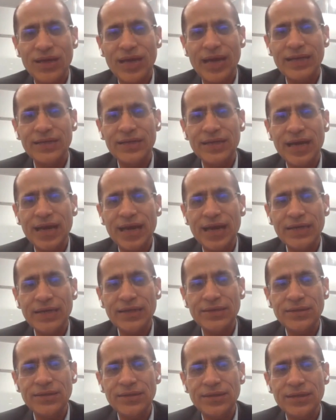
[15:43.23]

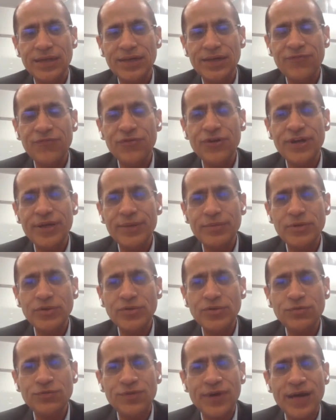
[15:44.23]
and if you're able
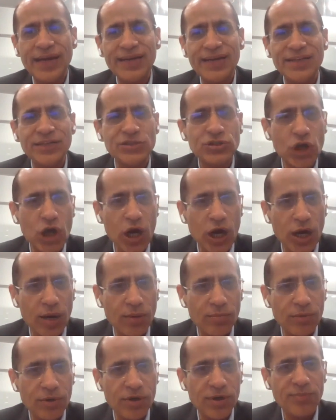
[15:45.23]
to find a
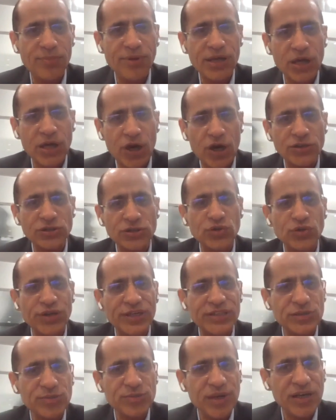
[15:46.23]
job because you
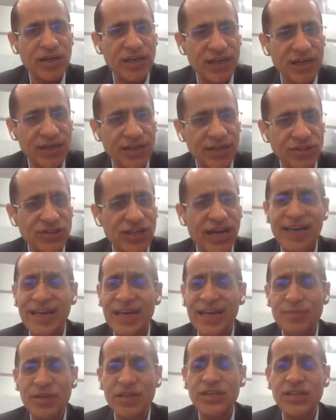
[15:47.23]
can speak English,
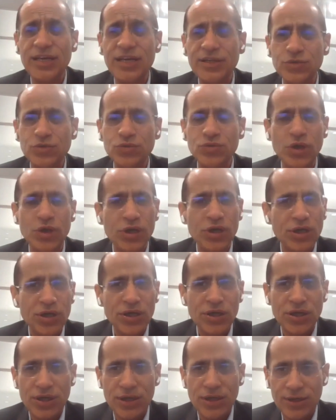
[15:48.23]
and let me tell you,
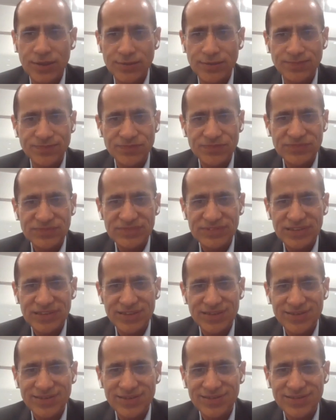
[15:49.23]
uh,
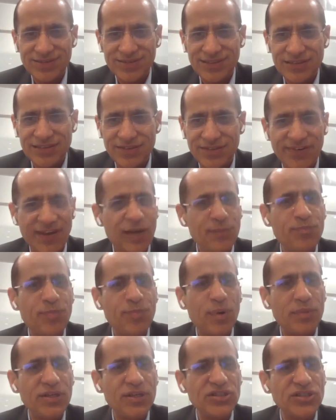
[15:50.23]
there's a
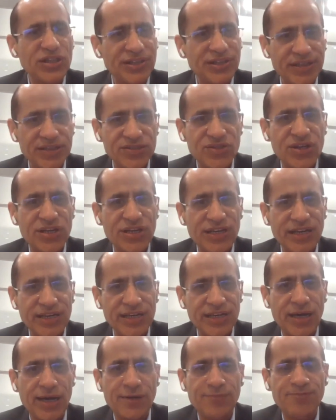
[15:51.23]
well-published industry
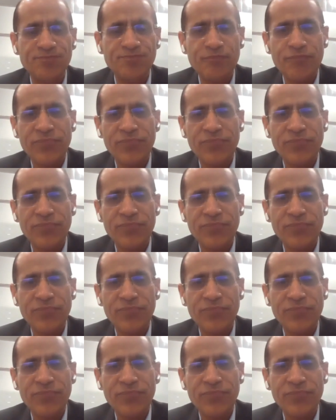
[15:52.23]
data